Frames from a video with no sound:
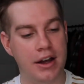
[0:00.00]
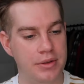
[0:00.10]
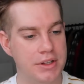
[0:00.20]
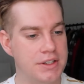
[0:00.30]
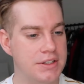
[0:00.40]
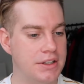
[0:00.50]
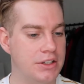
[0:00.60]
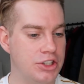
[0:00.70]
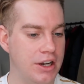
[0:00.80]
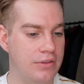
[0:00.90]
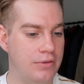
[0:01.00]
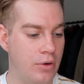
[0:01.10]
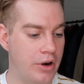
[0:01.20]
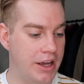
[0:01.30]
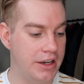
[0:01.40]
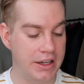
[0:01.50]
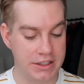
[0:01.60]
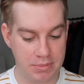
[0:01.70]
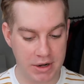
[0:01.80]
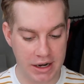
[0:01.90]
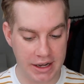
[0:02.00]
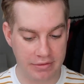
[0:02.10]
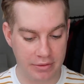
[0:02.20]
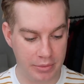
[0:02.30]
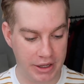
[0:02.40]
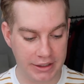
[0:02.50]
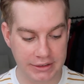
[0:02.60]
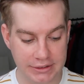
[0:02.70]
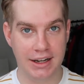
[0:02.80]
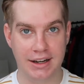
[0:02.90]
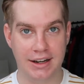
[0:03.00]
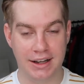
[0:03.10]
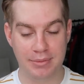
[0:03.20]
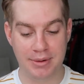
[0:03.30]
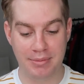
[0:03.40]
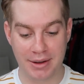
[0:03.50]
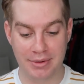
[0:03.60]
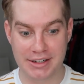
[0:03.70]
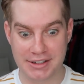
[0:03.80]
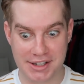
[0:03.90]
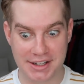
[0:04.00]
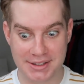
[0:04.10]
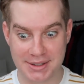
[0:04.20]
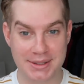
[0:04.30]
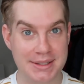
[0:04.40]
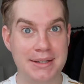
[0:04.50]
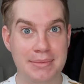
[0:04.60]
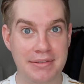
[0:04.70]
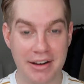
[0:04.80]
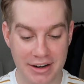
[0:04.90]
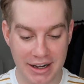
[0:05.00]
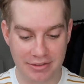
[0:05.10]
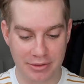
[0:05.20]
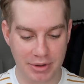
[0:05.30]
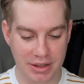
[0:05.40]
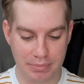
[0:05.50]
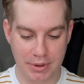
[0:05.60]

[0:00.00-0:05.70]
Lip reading: This is in the shade 4N. It's a bit light for me, and I'm in my winter shade, so it's going to be very light for me.